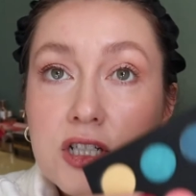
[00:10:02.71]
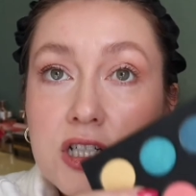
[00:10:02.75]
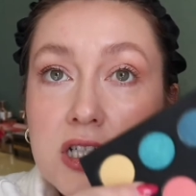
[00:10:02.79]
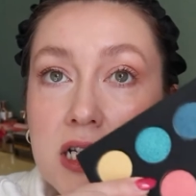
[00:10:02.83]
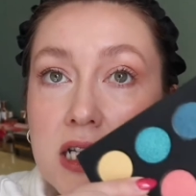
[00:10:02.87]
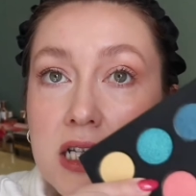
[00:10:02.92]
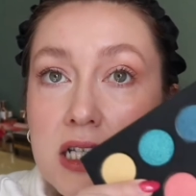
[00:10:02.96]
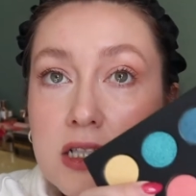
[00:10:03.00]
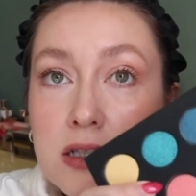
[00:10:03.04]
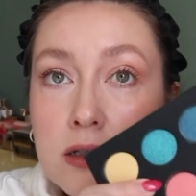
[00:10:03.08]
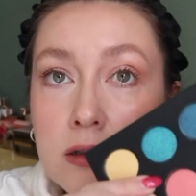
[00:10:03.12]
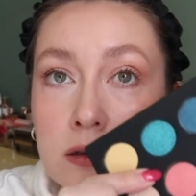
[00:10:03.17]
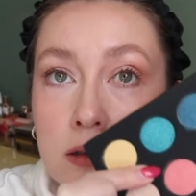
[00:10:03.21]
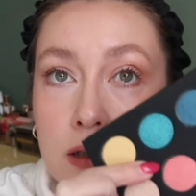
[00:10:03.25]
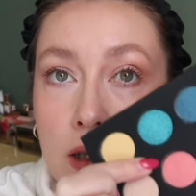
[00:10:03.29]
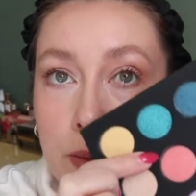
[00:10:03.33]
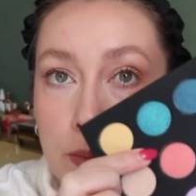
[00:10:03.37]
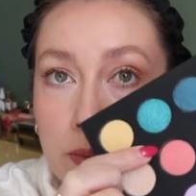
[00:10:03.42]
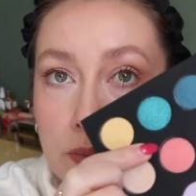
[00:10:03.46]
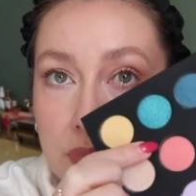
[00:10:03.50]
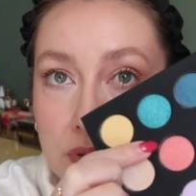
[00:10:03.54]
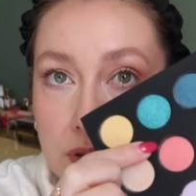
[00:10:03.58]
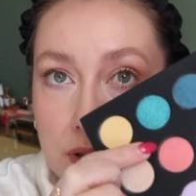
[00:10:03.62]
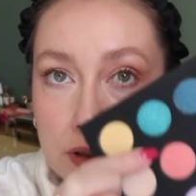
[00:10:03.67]
shades are
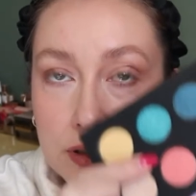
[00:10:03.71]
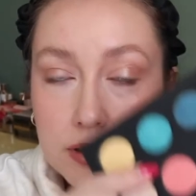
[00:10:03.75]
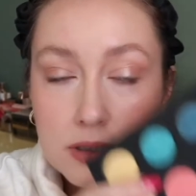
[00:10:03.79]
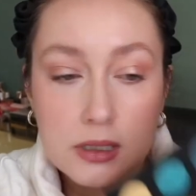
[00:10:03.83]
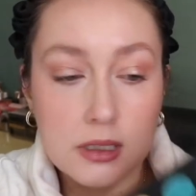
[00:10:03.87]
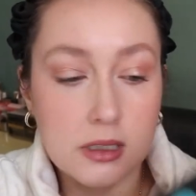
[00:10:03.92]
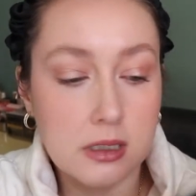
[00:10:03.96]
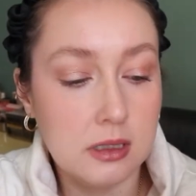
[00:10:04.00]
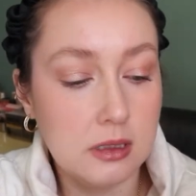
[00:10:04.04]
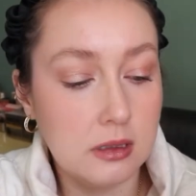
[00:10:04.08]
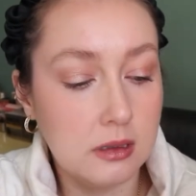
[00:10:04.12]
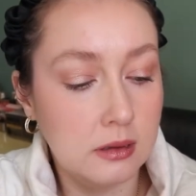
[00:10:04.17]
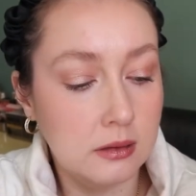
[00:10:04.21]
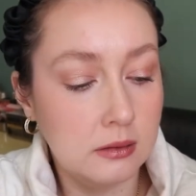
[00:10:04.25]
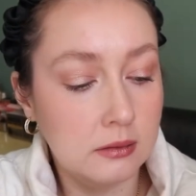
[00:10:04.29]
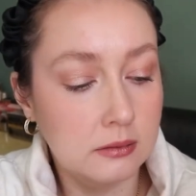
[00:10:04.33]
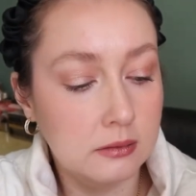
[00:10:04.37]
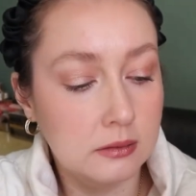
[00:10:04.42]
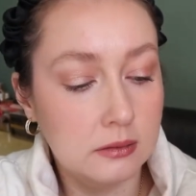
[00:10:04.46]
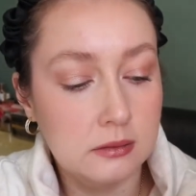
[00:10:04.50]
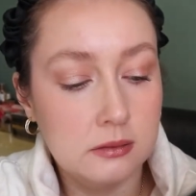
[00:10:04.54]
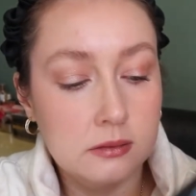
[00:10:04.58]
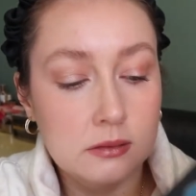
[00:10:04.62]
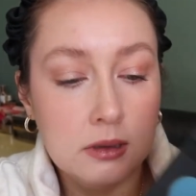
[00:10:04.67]
numbers.
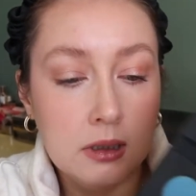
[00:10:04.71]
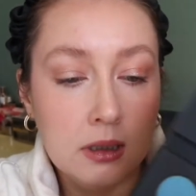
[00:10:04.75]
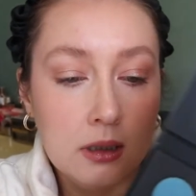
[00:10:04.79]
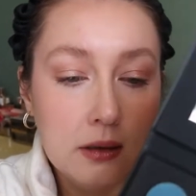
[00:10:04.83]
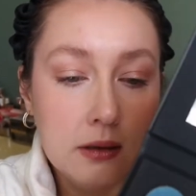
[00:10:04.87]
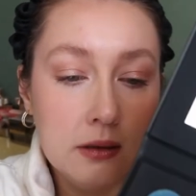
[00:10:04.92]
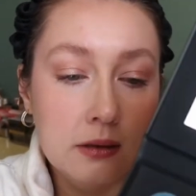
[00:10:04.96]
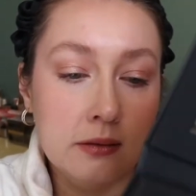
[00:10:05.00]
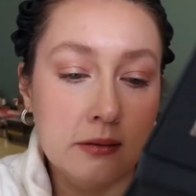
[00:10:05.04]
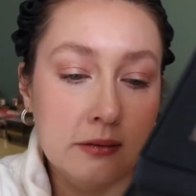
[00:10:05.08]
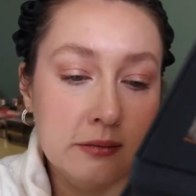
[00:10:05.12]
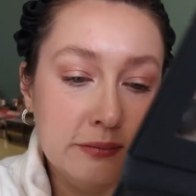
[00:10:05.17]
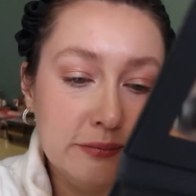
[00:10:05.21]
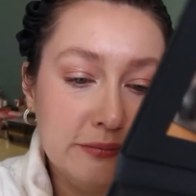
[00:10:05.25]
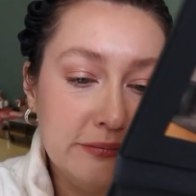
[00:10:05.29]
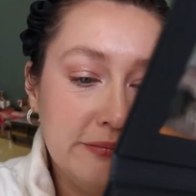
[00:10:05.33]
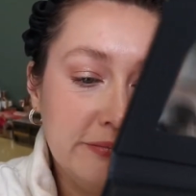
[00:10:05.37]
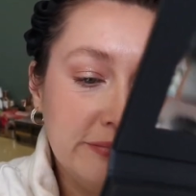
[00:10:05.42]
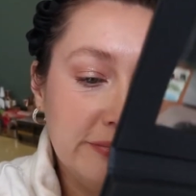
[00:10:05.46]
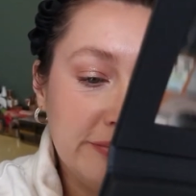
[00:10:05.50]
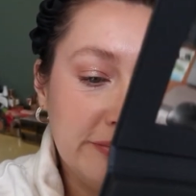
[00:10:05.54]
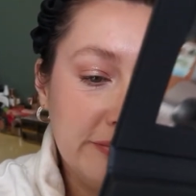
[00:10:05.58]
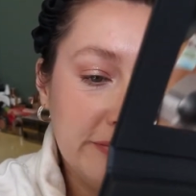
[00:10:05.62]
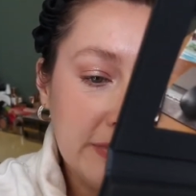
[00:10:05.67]

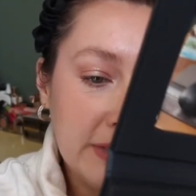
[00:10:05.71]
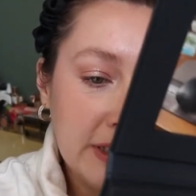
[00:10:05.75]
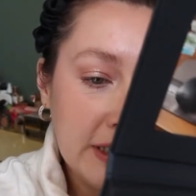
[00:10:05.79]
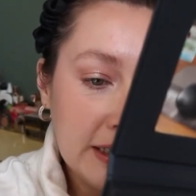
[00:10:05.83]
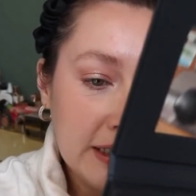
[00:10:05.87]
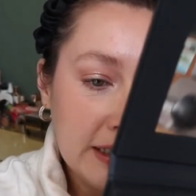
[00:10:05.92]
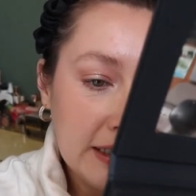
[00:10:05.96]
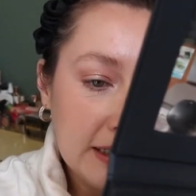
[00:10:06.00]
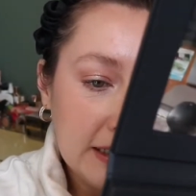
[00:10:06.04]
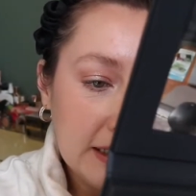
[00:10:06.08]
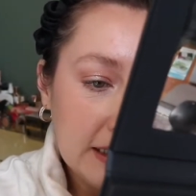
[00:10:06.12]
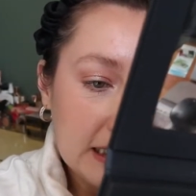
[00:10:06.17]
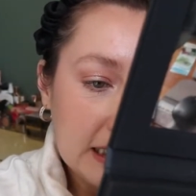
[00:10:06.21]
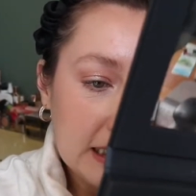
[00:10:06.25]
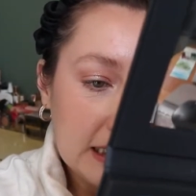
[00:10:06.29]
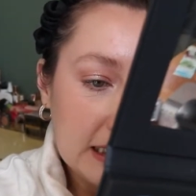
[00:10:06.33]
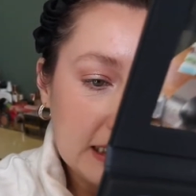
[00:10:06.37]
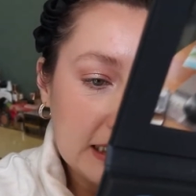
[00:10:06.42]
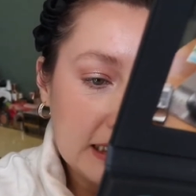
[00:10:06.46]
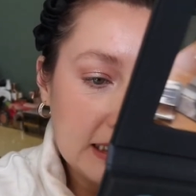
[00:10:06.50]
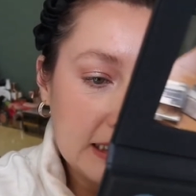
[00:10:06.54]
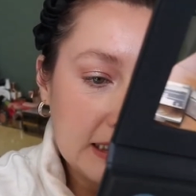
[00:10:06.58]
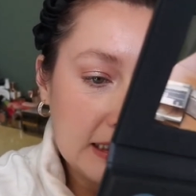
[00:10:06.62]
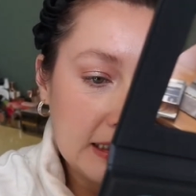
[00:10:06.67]

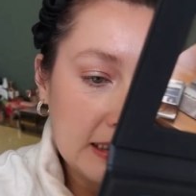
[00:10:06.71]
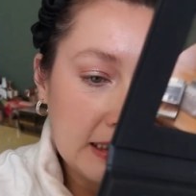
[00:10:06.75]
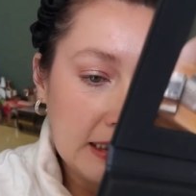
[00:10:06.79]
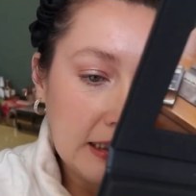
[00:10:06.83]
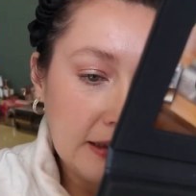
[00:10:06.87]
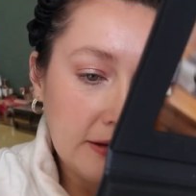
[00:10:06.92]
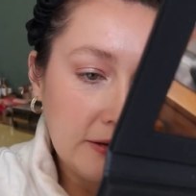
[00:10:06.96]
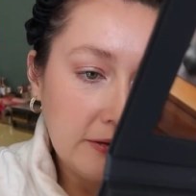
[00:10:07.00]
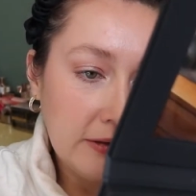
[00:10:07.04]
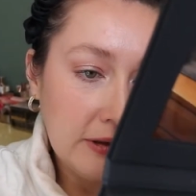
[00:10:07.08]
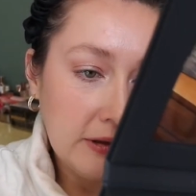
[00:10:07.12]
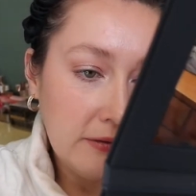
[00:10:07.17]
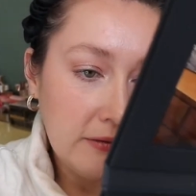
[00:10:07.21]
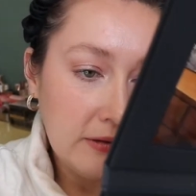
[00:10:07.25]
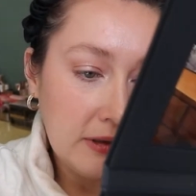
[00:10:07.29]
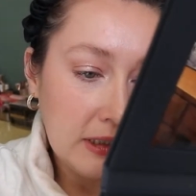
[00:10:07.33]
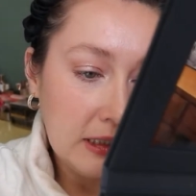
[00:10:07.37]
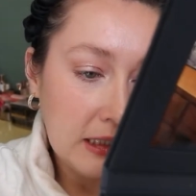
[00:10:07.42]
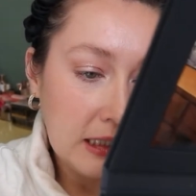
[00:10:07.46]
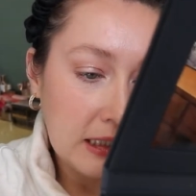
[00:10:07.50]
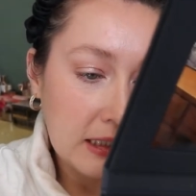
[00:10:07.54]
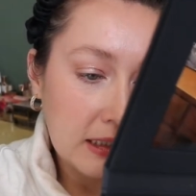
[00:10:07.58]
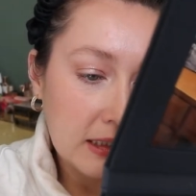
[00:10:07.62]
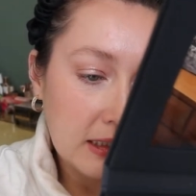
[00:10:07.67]
How do I
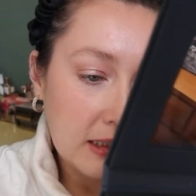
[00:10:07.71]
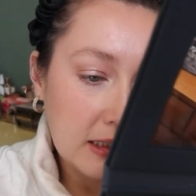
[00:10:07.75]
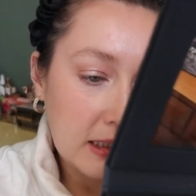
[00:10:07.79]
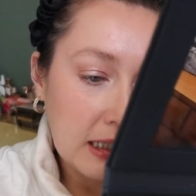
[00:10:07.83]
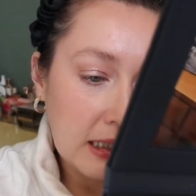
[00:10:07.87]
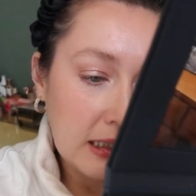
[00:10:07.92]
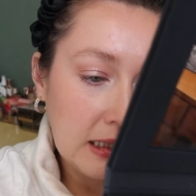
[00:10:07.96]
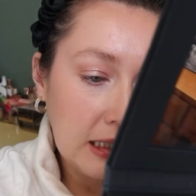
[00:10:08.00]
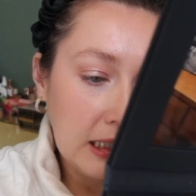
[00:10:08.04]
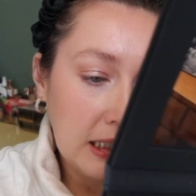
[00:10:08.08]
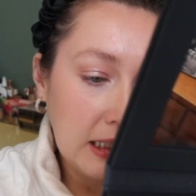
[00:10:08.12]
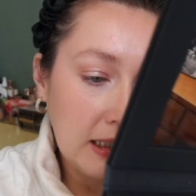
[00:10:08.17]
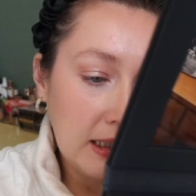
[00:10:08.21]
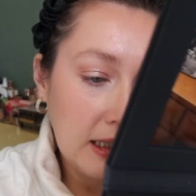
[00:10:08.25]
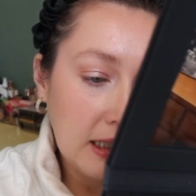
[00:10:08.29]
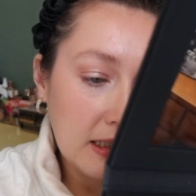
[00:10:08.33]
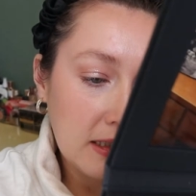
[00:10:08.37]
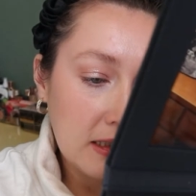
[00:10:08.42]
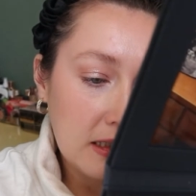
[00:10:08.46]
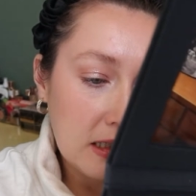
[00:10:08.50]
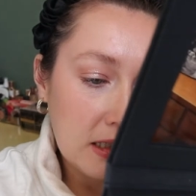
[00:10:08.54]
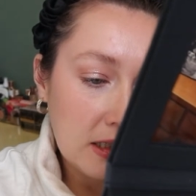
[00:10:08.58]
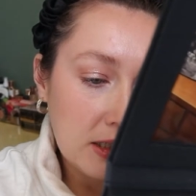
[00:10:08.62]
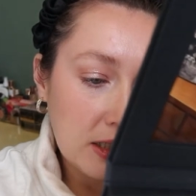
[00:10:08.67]
read this? I think
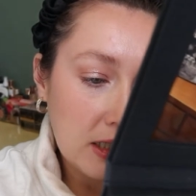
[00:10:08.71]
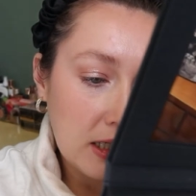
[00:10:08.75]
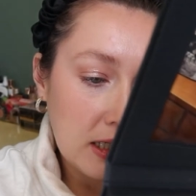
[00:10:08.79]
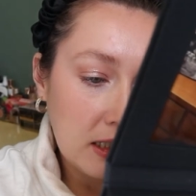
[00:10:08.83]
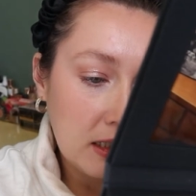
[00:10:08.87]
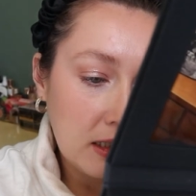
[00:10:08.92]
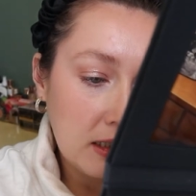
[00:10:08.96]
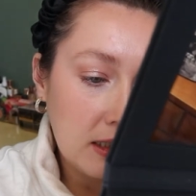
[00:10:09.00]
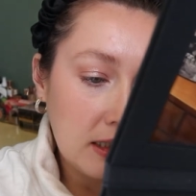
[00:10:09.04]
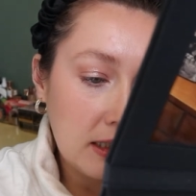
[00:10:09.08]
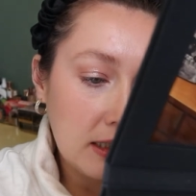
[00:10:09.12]
that's the shade